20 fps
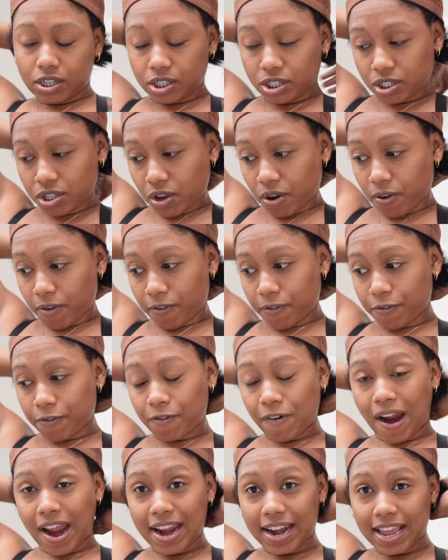So
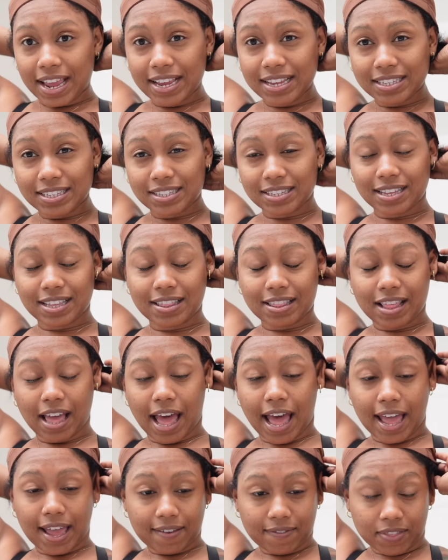Fridays,
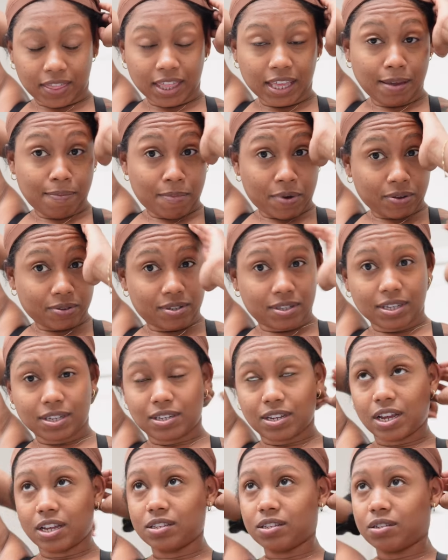I have the most
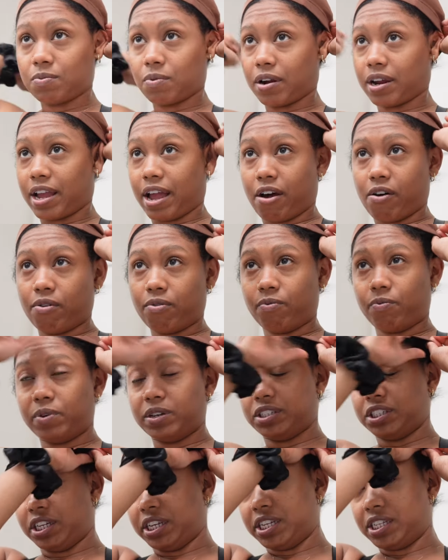intense workout,
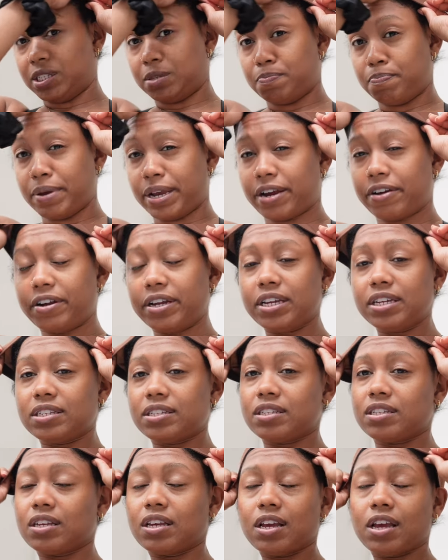which is
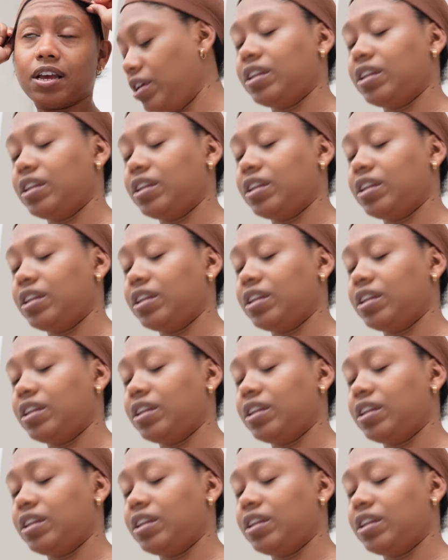Barry's.